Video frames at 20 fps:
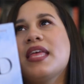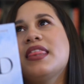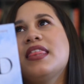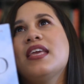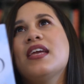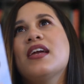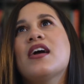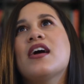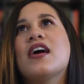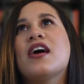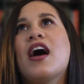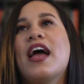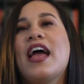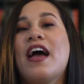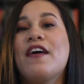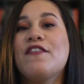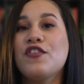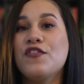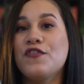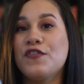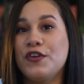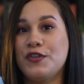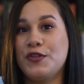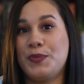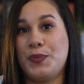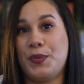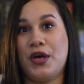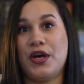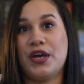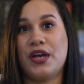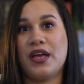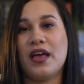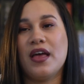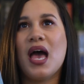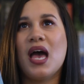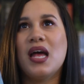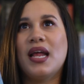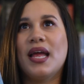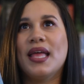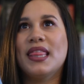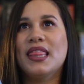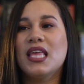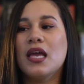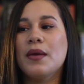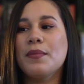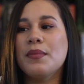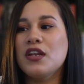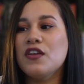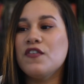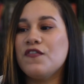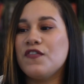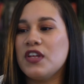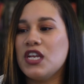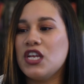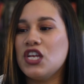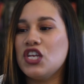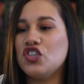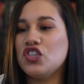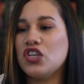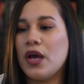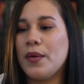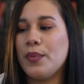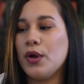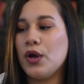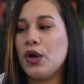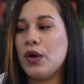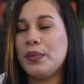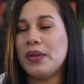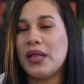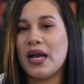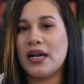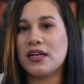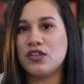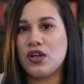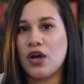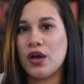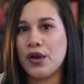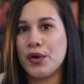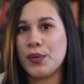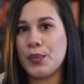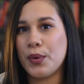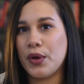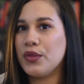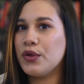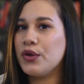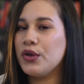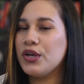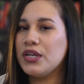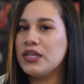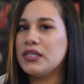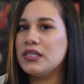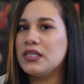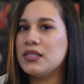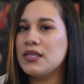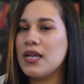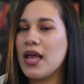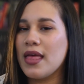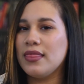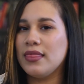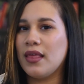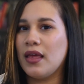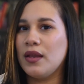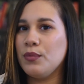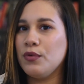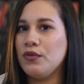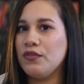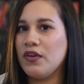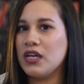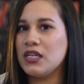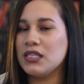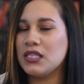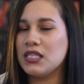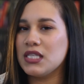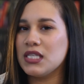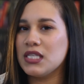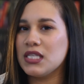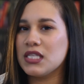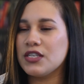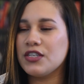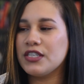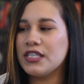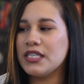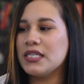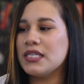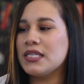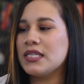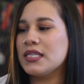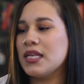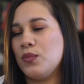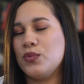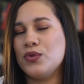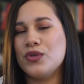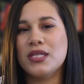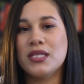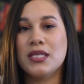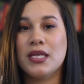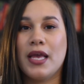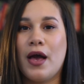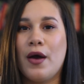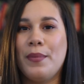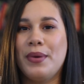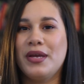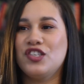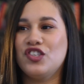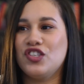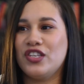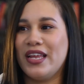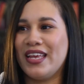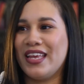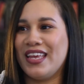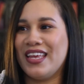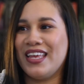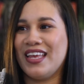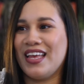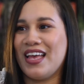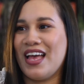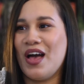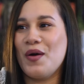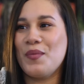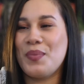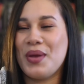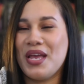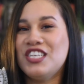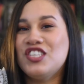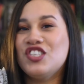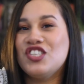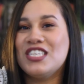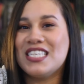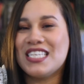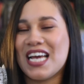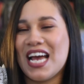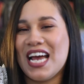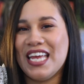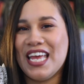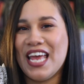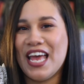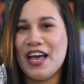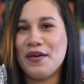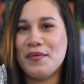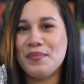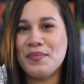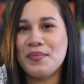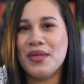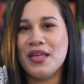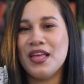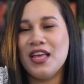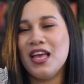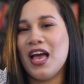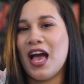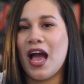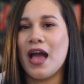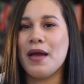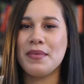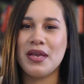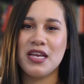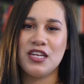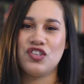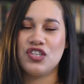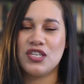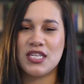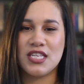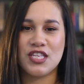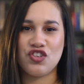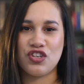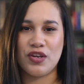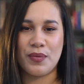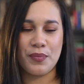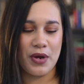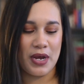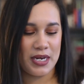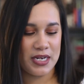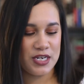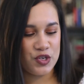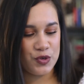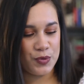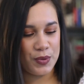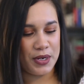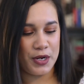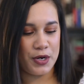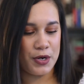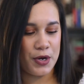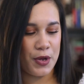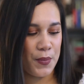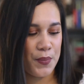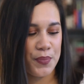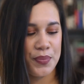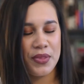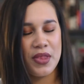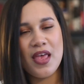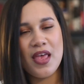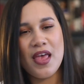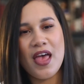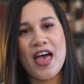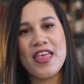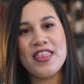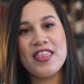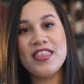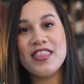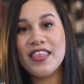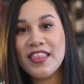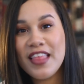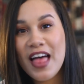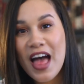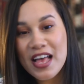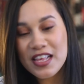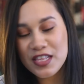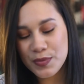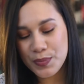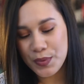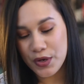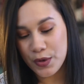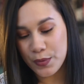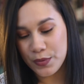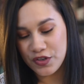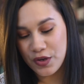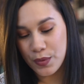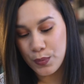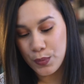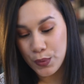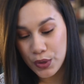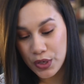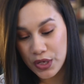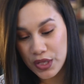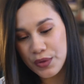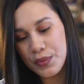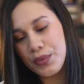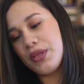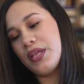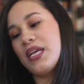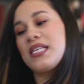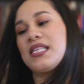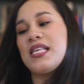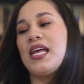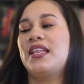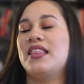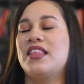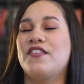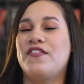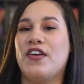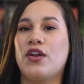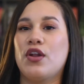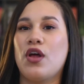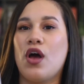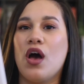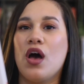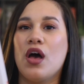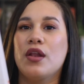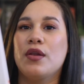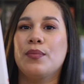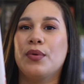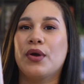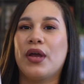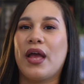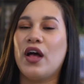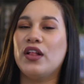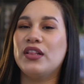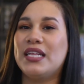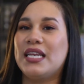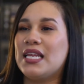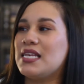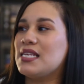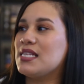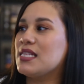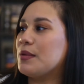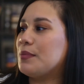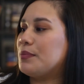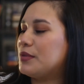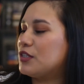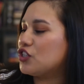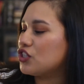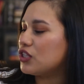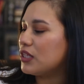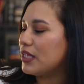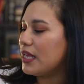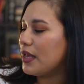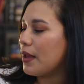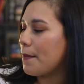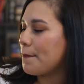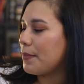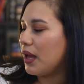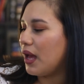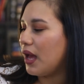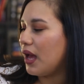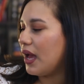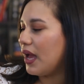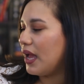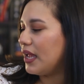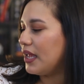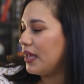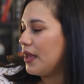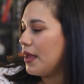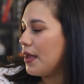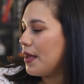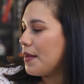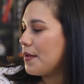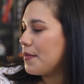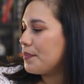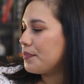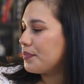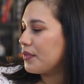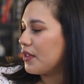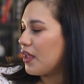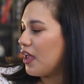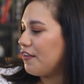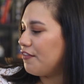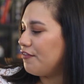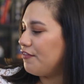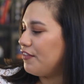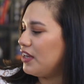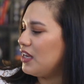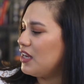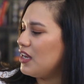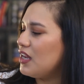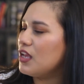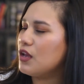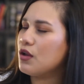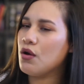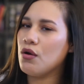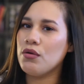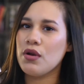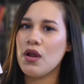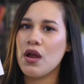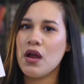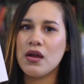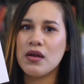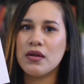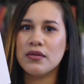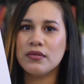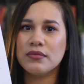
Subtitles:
think I have the first book, and I think I'm going to finish up her Black Dagger Brotherhood and then move on to the series. We'll see how patient I am. I may just jump right into it, I don't know. And then the last book, which I'm really, really excited they found on Book Outlet, is Mishling by Affinity Konar,